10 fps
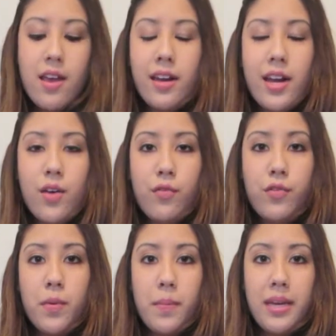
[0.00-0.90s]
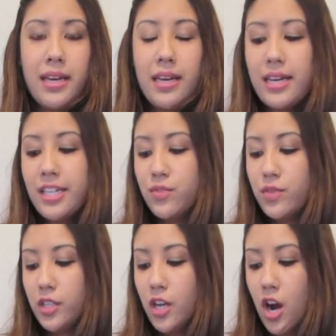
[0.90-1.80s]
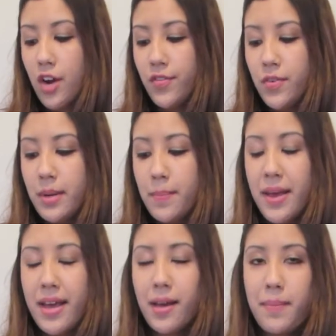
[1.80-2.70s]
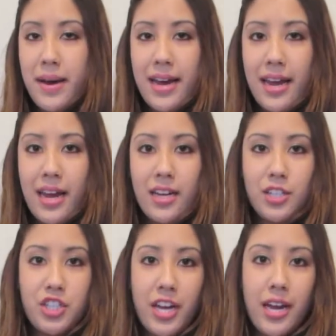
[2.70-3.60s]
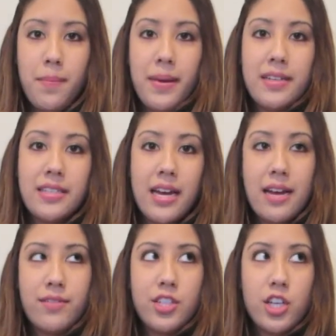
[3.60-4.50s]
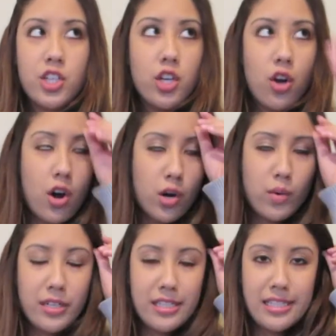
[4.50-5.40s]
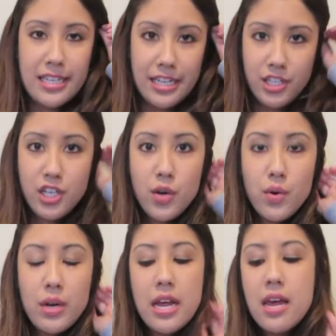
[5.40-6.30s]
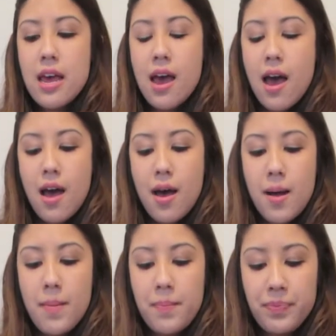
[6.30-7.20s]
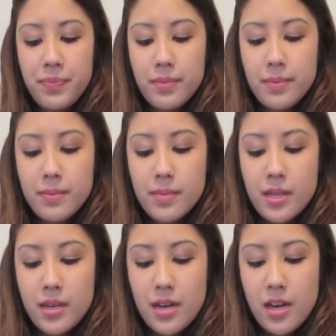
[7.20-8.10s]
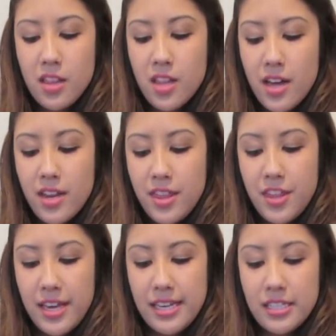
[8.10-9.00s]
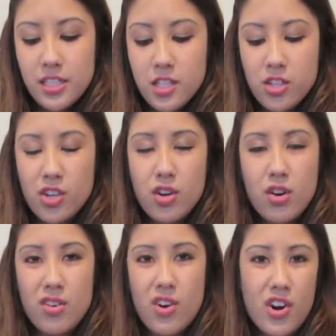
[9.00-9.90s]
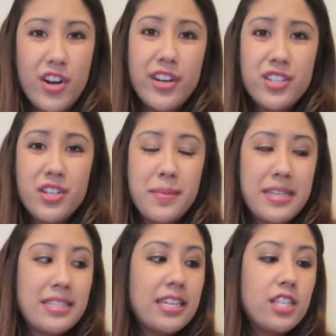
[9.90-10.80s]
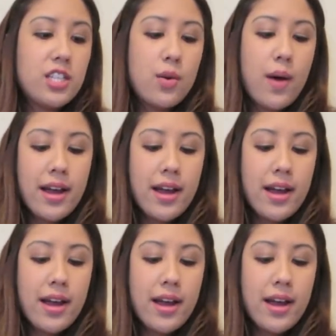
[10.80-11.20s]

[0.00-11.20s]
Now for me, it's really hard for me to pick my shade because I have such an awkward skin tone. Um, a lot of things look orange on my skin so I